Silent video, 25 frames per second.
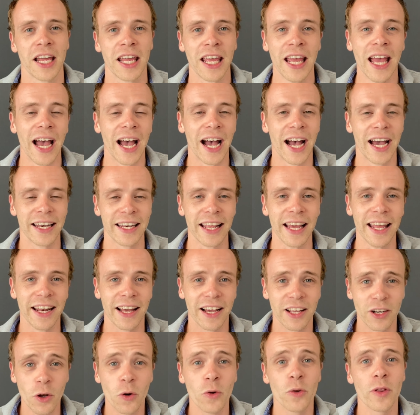And I
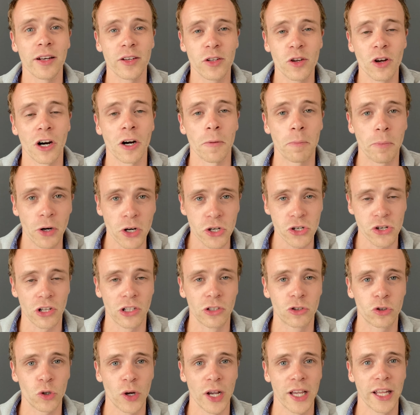know that you're a personal
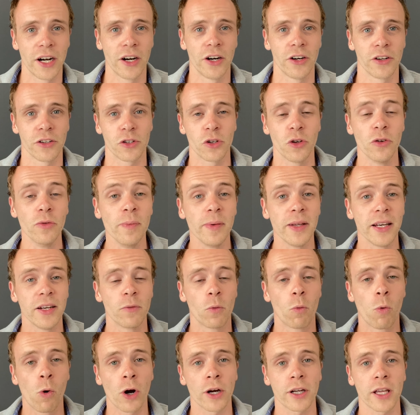trainer. You've been
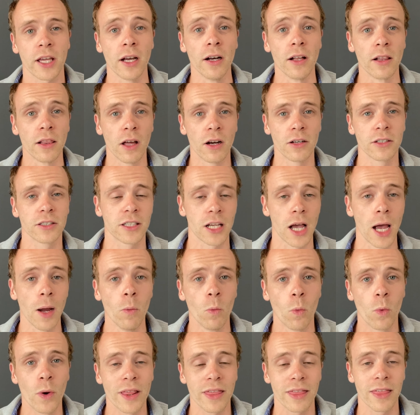working a long time
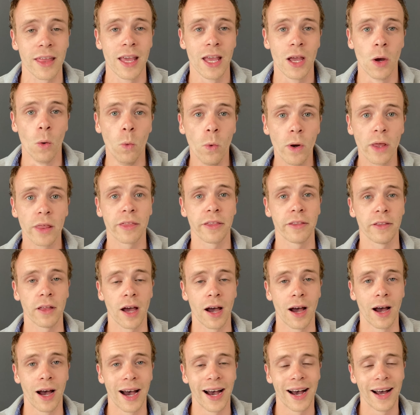with
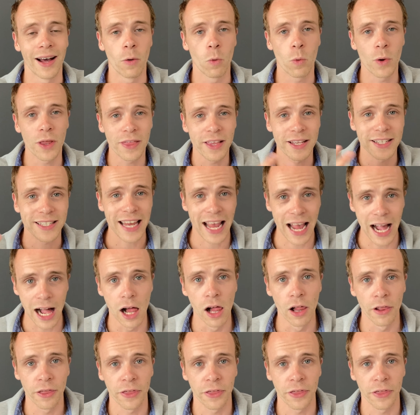this health